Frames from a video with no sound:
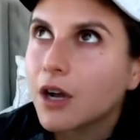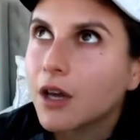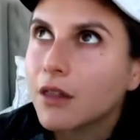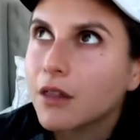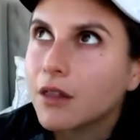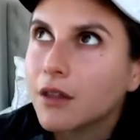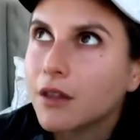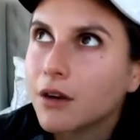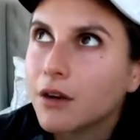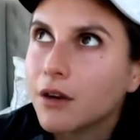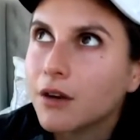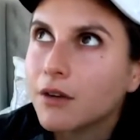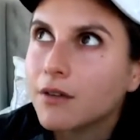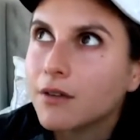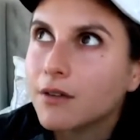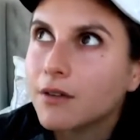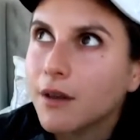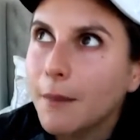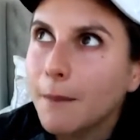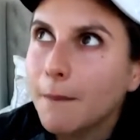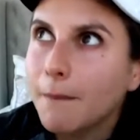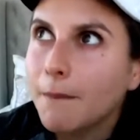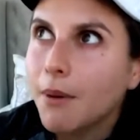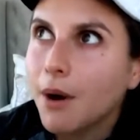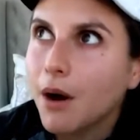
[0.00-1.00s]
there are
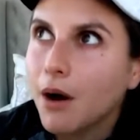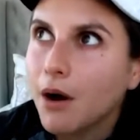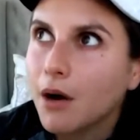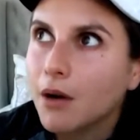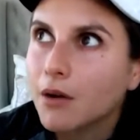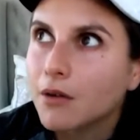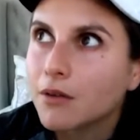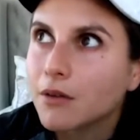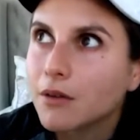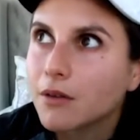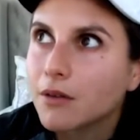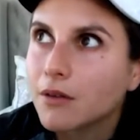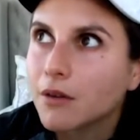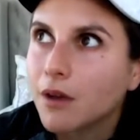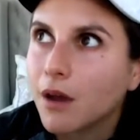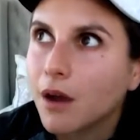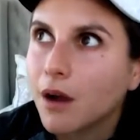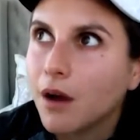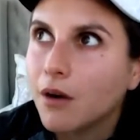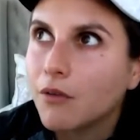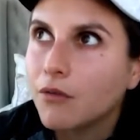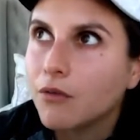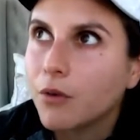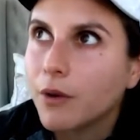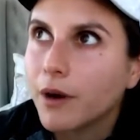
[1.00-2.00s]
some parts
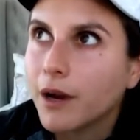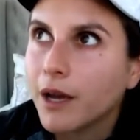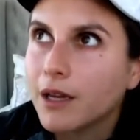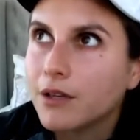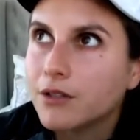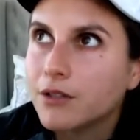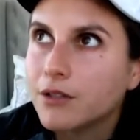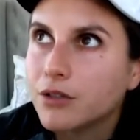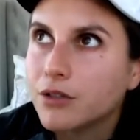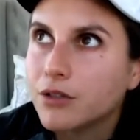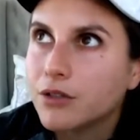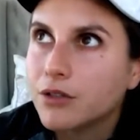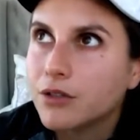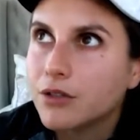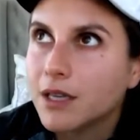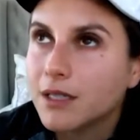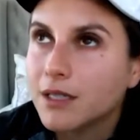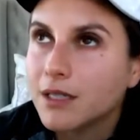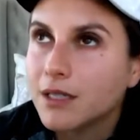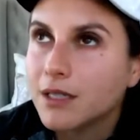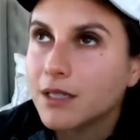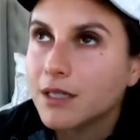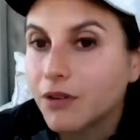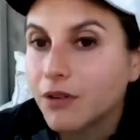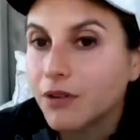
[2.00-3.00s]
of what I do that
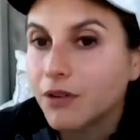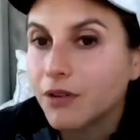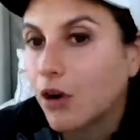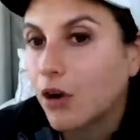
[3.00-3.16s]
definitely